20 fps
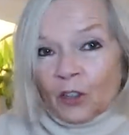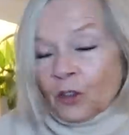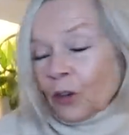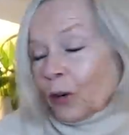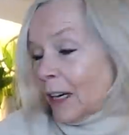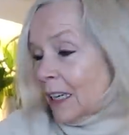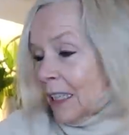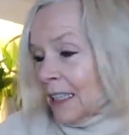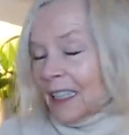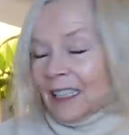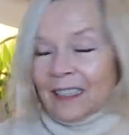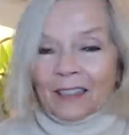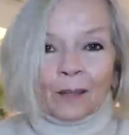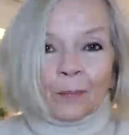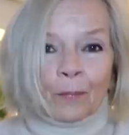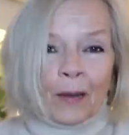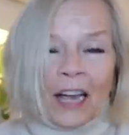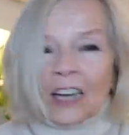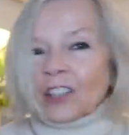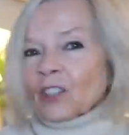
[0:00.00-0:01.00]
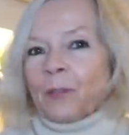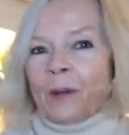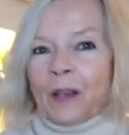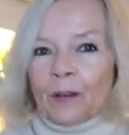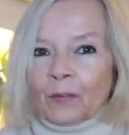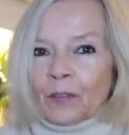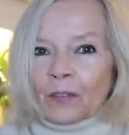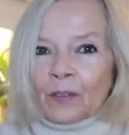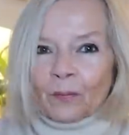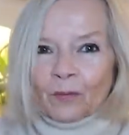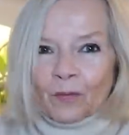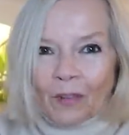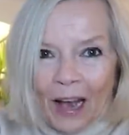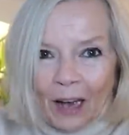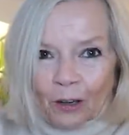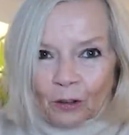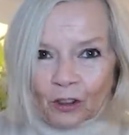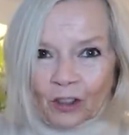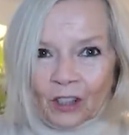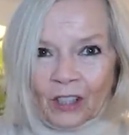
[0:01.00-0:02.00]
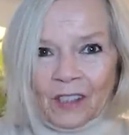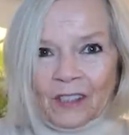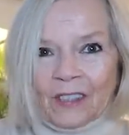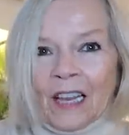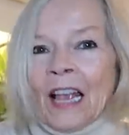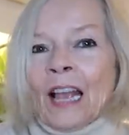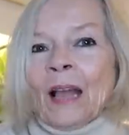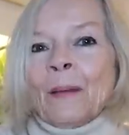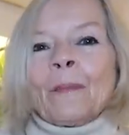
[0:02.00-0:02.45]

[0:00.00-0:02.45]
trade in some cashmere for some vouchers.